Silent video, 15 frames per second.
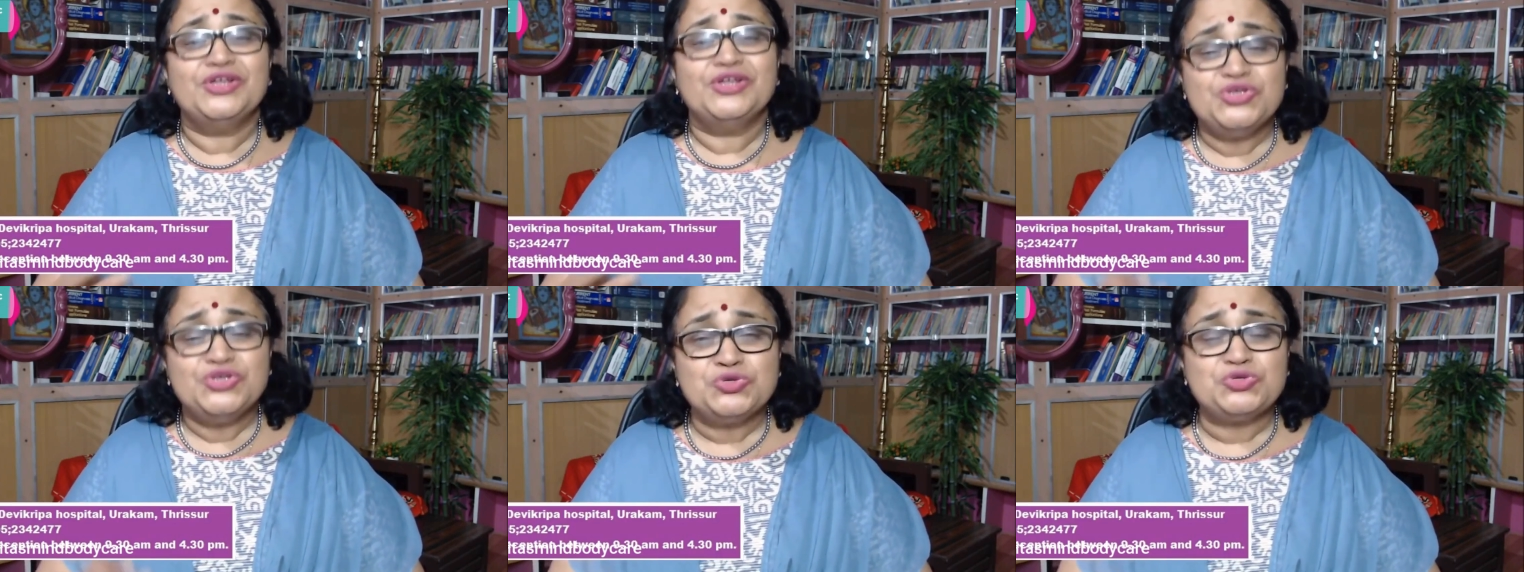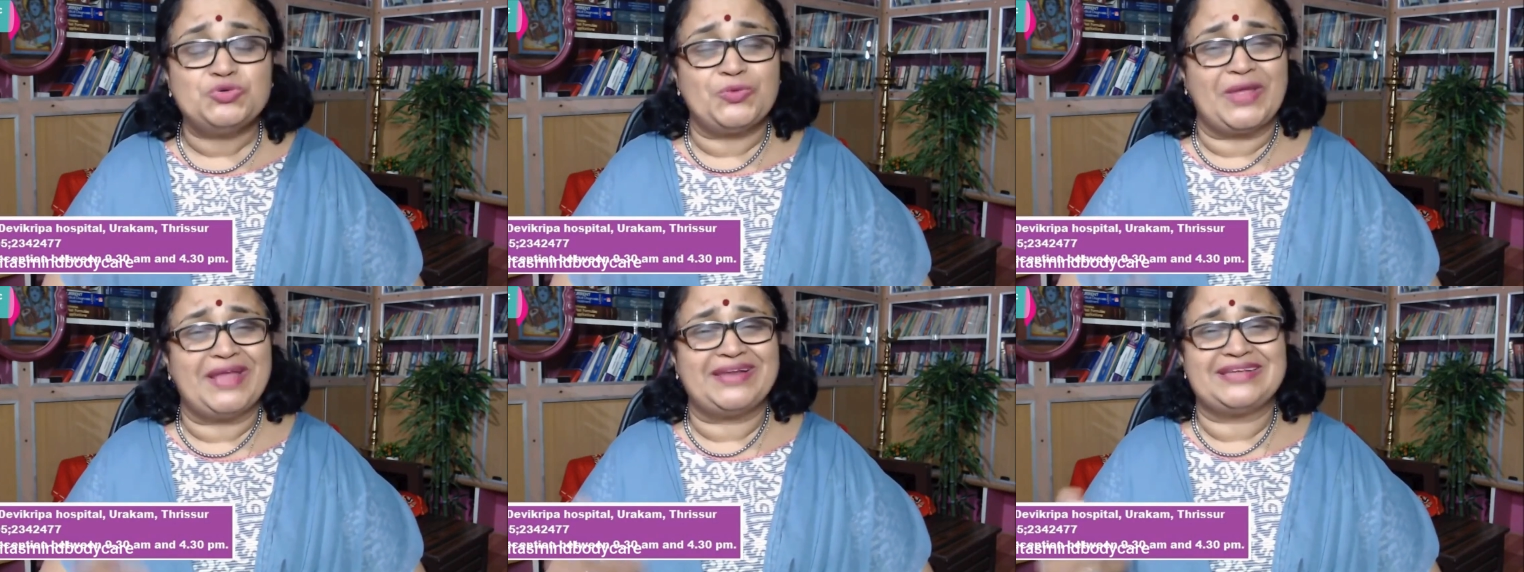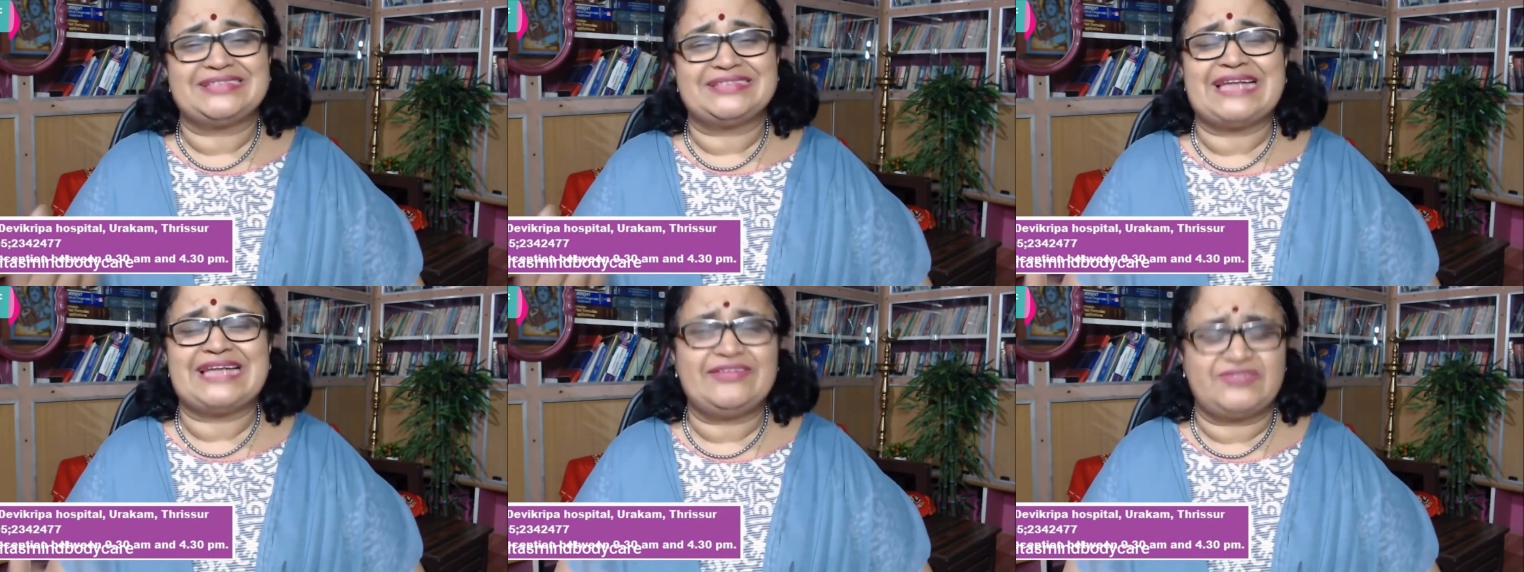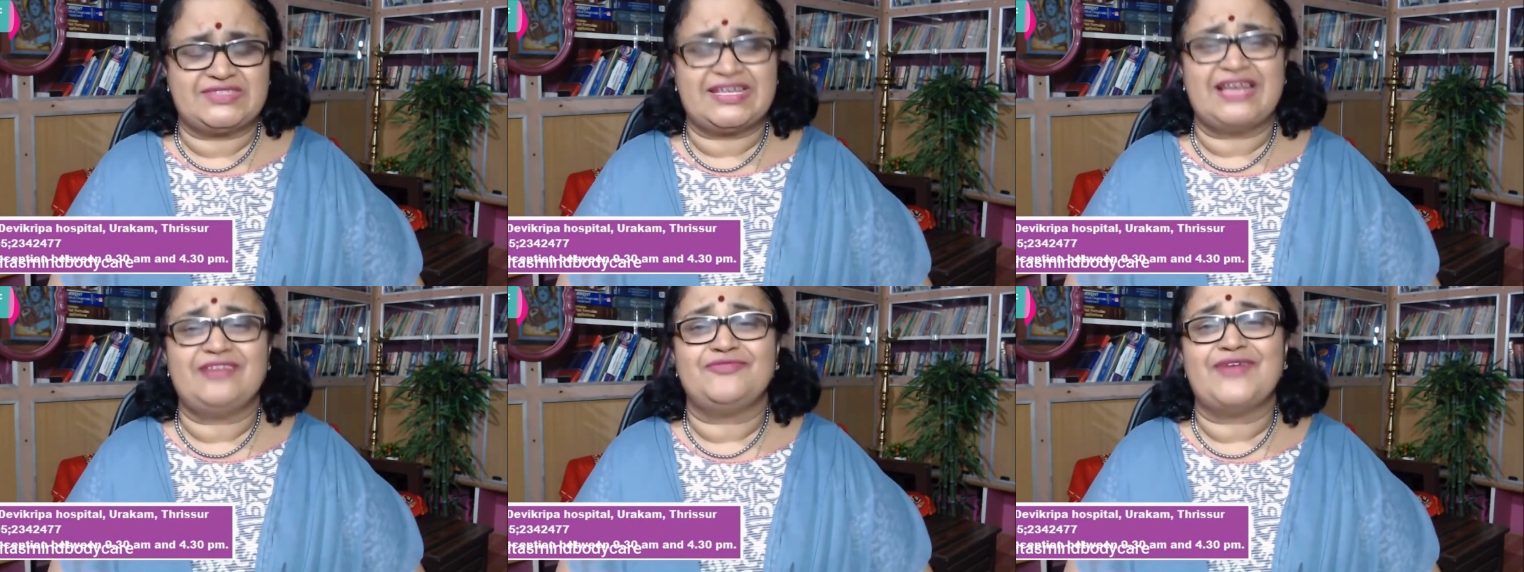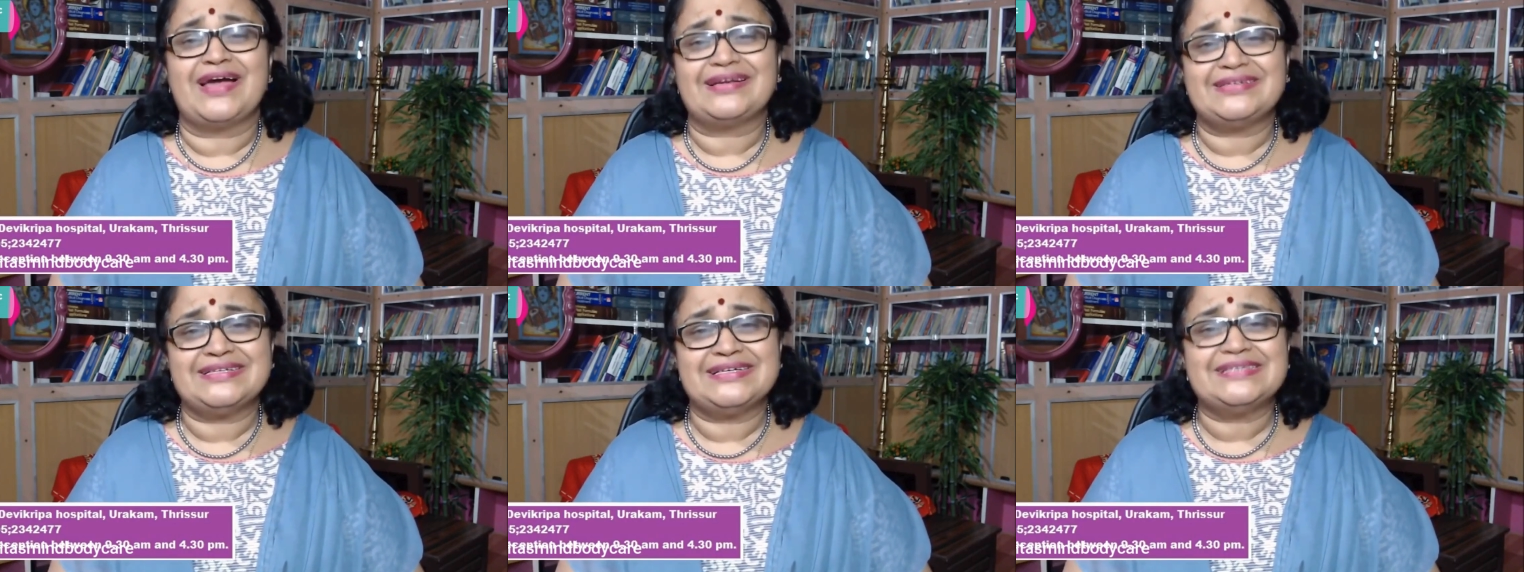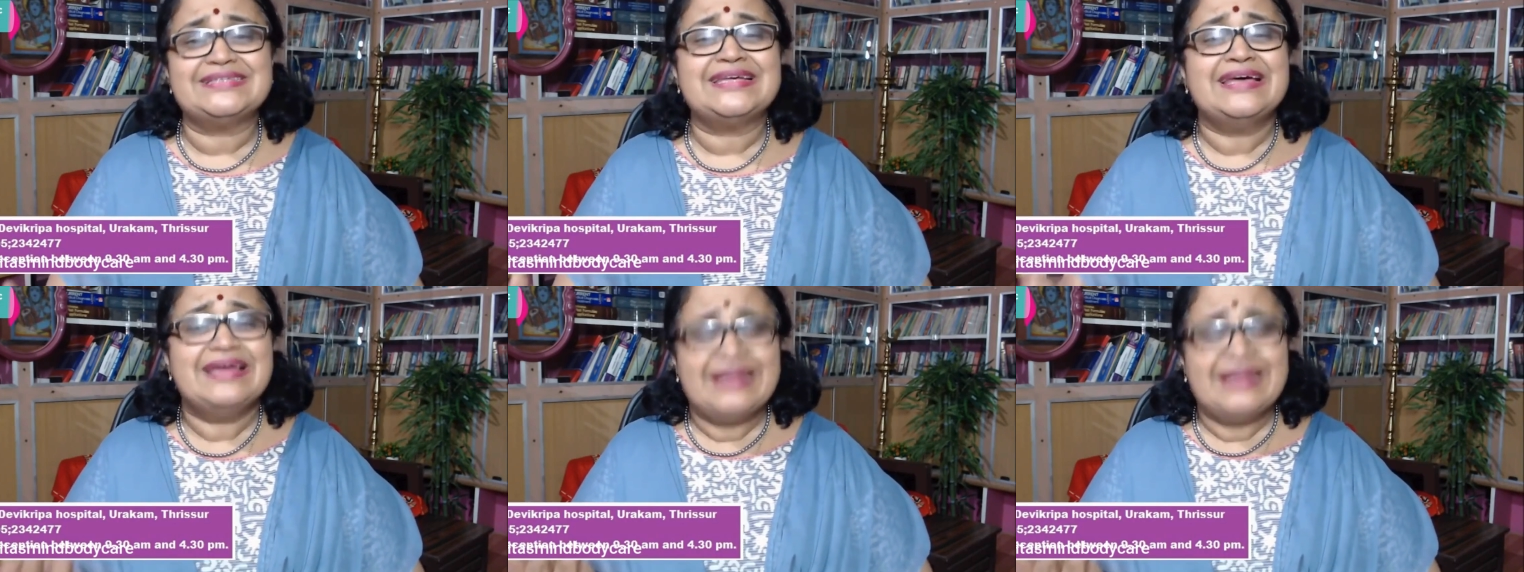due to various lifestyle factors,